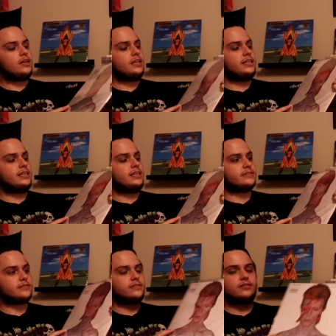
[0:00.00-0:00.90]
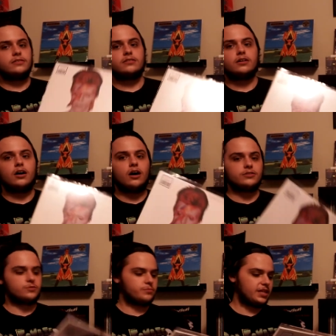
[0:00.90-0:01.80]
is
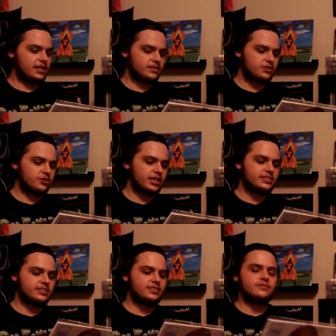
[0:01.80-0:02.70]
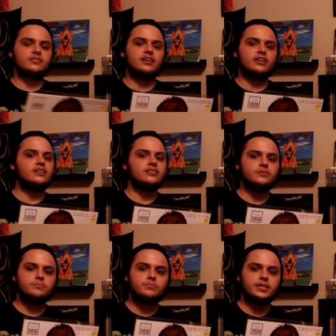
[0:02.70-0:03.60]
awesome. That crazy
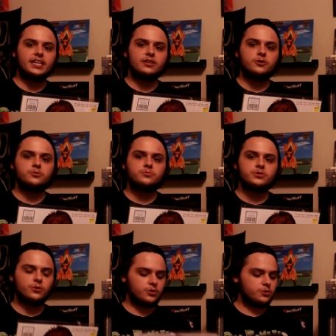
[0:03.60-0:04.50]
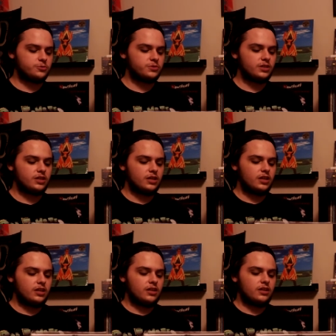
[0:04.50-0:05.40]
piano solo
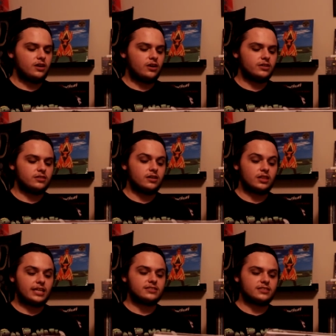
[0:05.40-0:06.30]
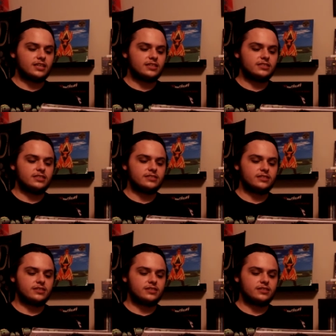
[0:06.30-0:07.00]
on Aladdin Sane is